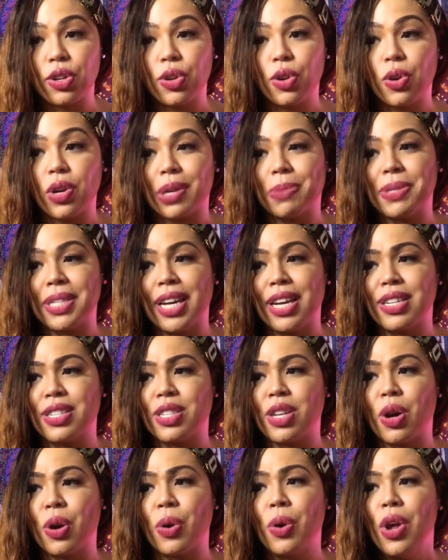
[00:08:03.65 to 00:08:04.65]
You know what I'm saying?
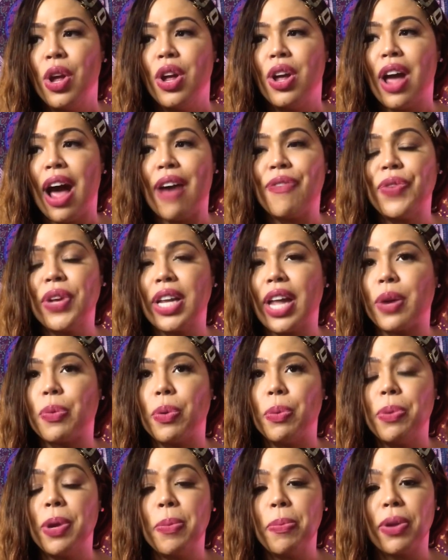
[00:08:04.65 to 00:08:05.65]
So I feel like
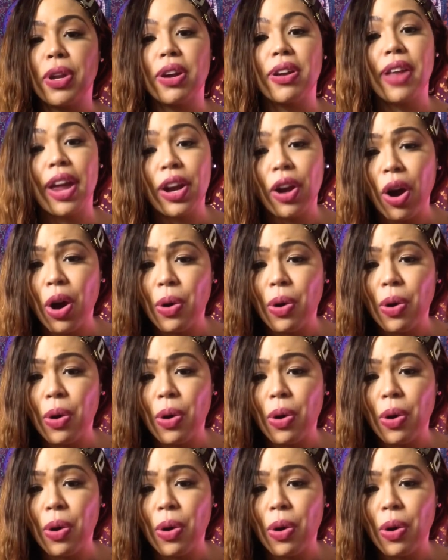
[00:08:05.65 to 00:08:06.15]
when people are like,